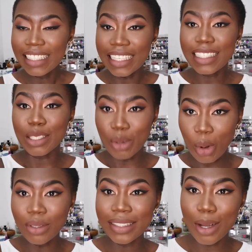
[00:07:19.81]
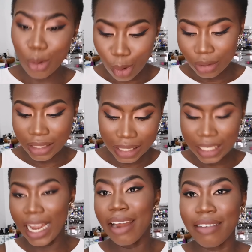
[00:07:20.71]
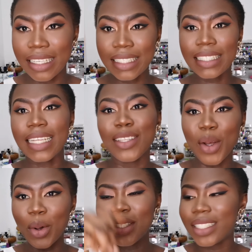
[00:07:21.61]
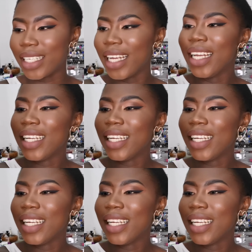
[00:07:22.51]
this is golden earrings and gold